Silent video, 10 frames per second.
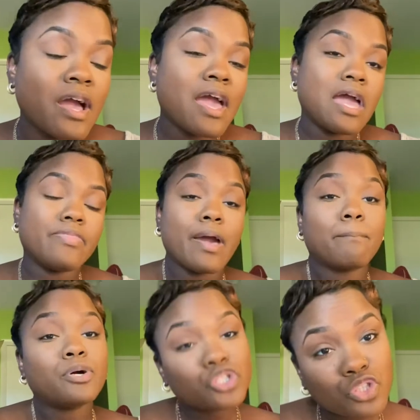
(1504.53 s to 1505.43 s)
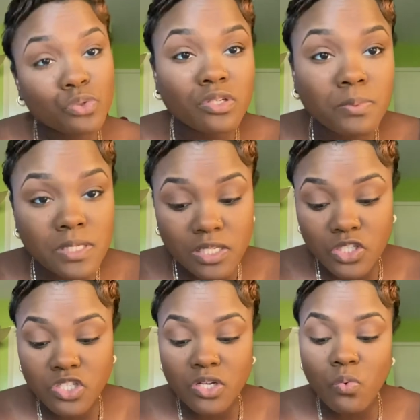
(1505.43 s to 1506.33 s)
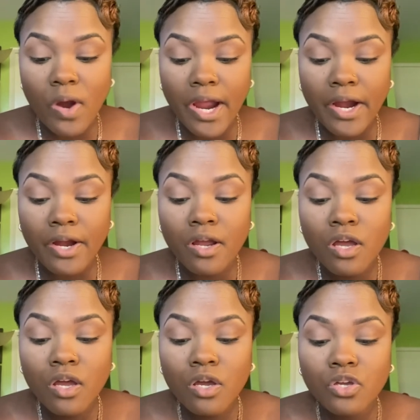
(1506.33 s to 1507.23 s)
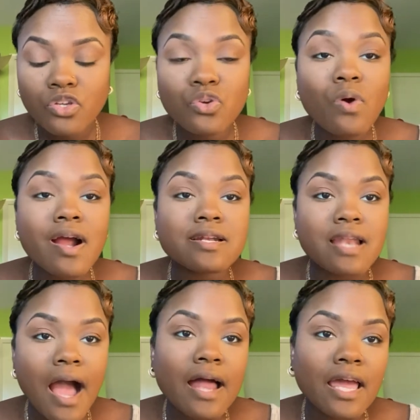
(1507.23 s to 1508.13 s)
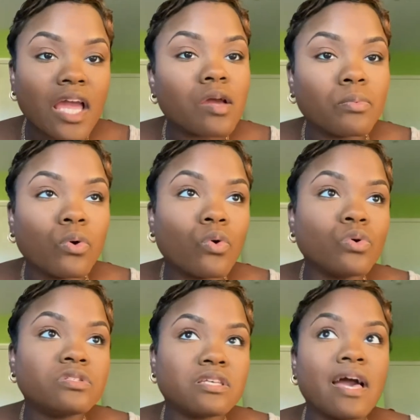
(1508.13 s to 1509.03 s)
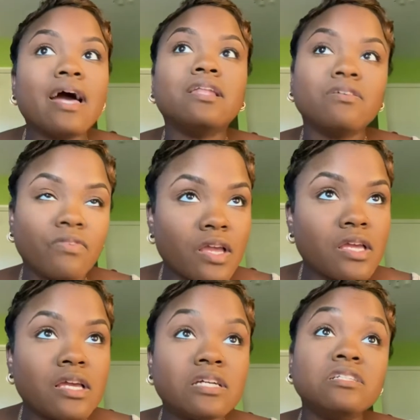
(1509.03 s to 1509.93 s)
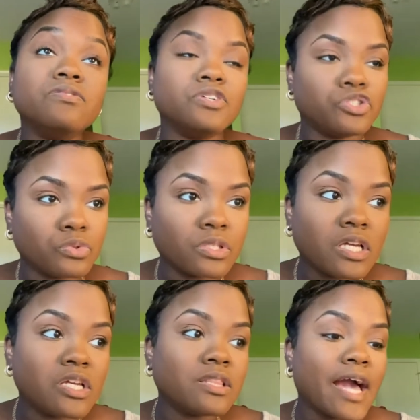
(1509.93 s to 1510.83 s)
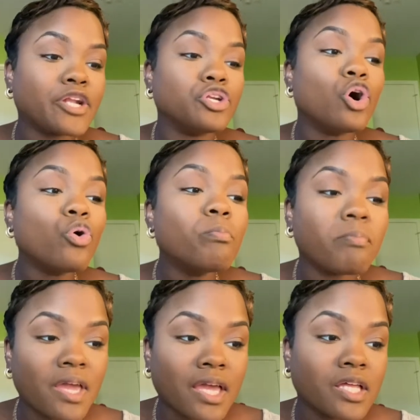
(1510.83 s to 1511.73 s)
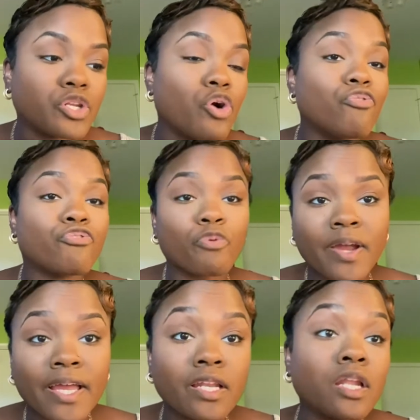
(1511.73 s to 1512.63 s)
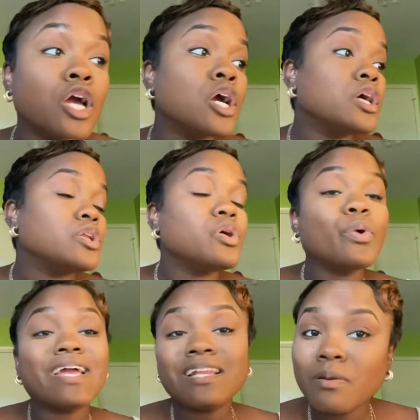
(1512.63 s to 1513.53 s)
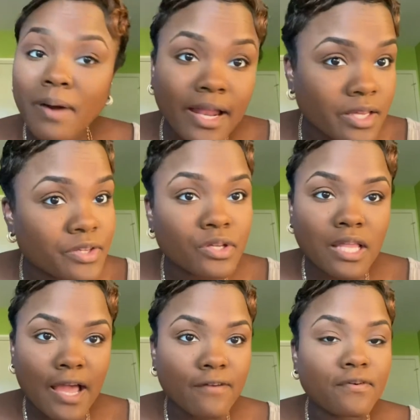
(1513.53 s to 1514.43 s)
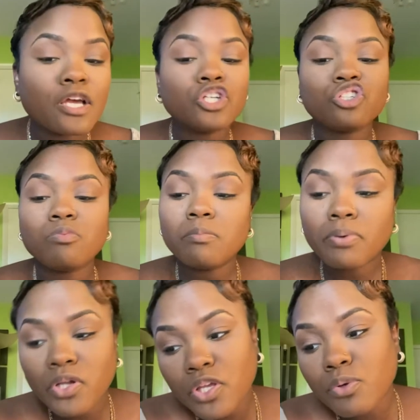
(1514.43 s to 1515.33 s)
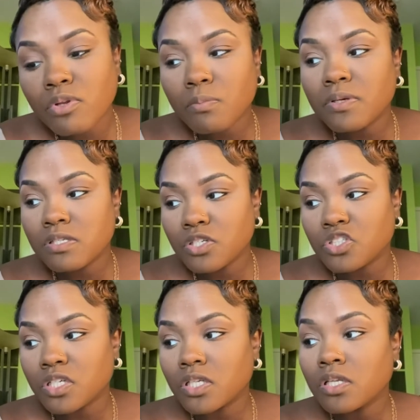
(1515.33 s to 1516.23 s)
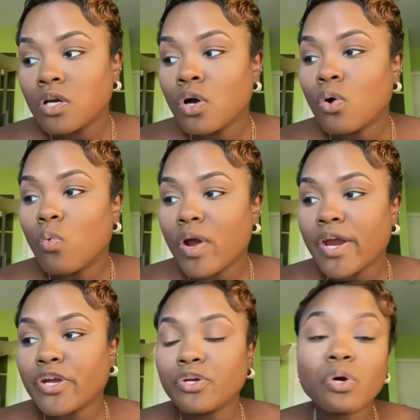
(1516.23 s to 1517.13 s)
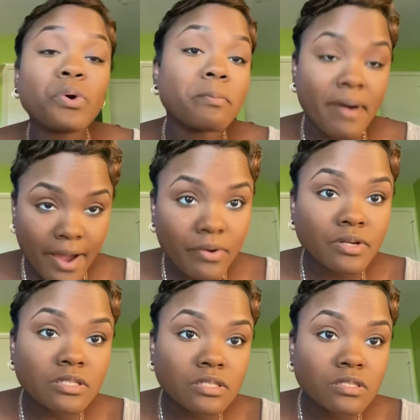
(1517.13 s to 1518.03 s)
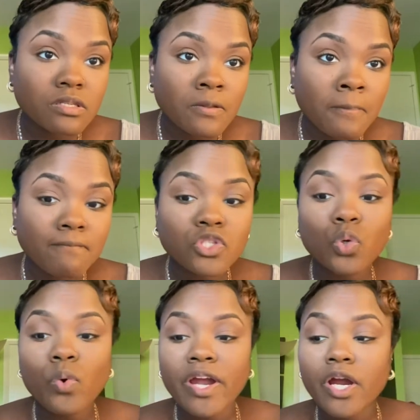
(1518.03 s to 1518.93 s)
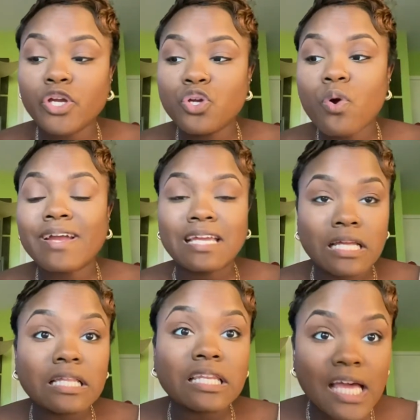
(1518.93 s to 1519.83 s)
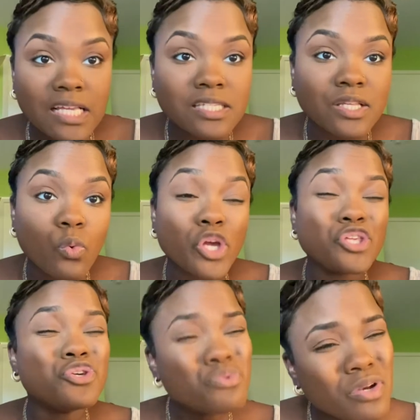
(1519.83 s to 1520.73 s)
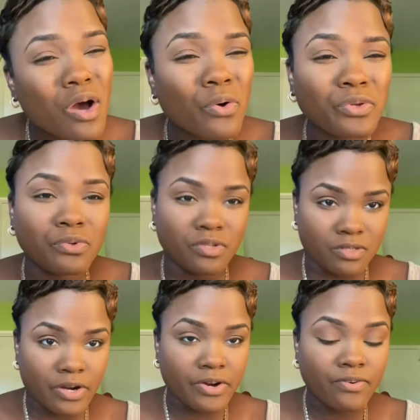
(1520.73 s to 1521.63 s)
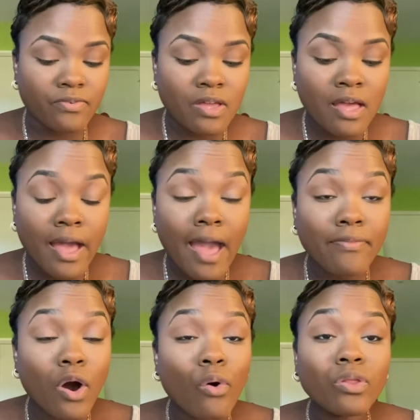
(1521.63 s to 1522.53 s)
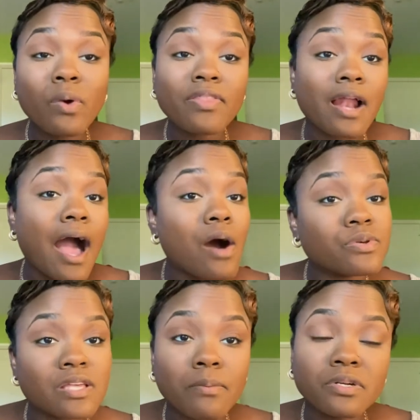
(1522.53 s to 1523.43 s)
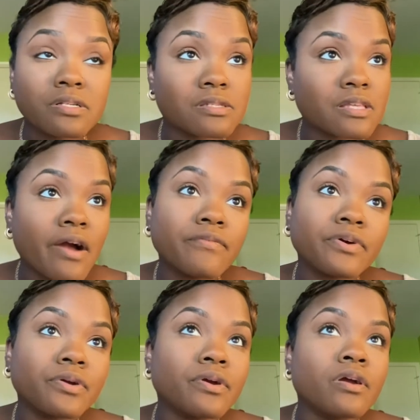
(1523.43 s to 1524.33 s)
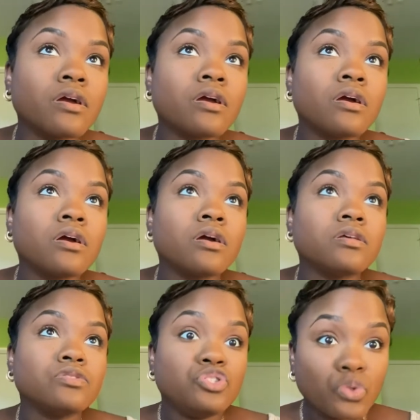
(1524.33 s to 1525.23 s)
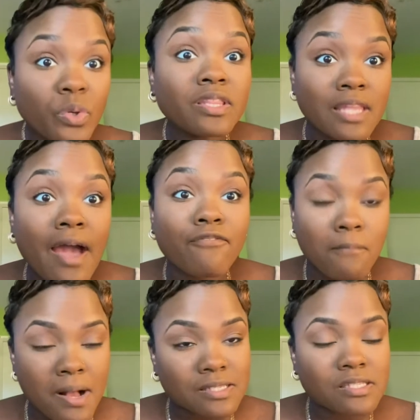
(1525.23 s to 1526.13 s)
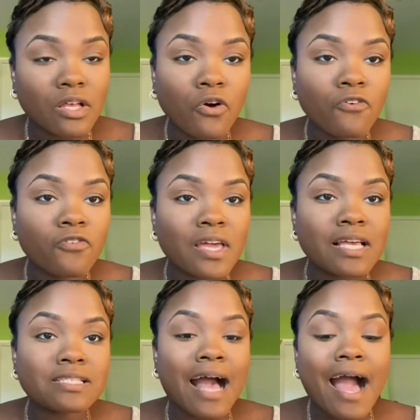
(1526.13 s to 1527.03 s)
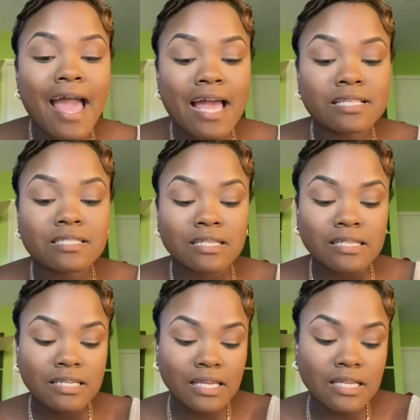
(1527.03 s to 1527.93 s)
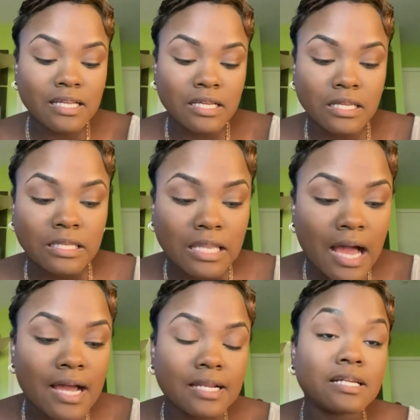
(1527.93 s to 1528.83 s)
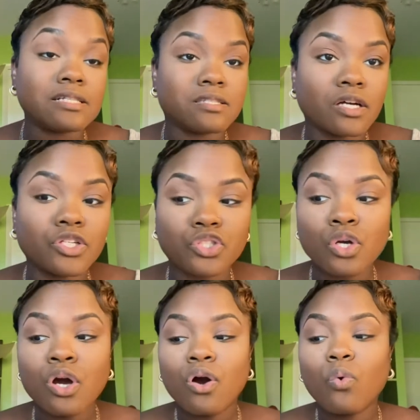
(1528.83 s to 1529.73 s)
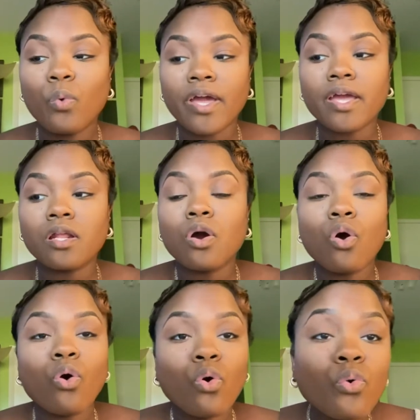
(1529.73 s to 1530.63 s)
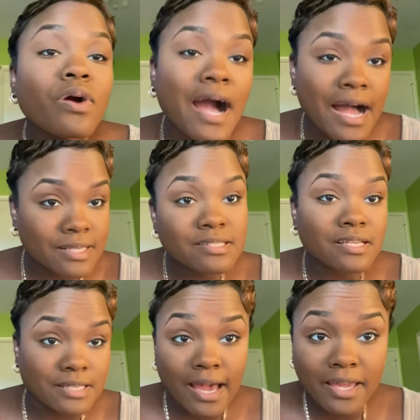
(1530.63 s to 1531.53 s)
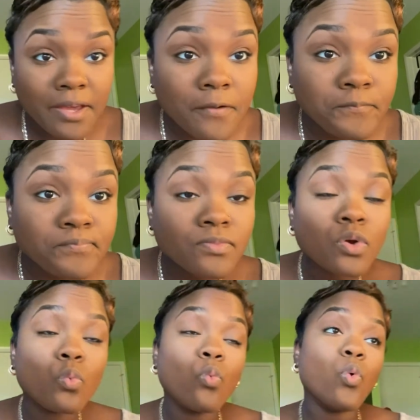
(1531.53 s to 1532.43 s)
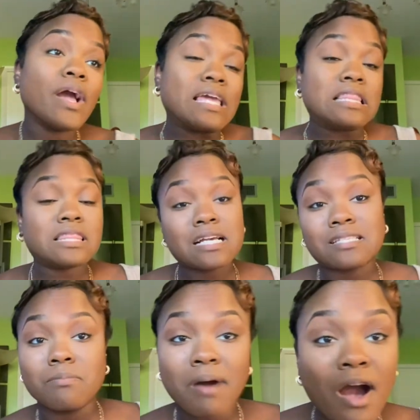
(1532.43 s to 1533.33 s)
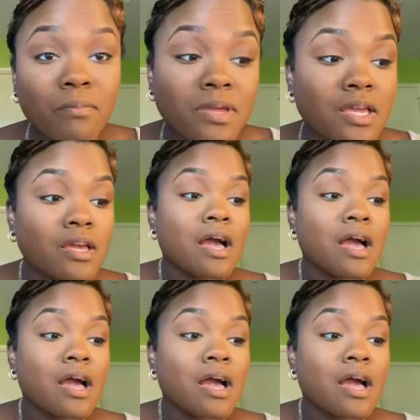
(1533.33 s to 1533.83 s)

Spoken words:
and that put you in a position where you are not able to elevate individually. Like, no man, no friend, no anybody in your life should be putting you in a position where you're going backwards, to where you are getting less than what you know you deserve. And the only way that I was able to discover doing that for myself is I had to get in line and in touch with who God says I am, what he thinks about me.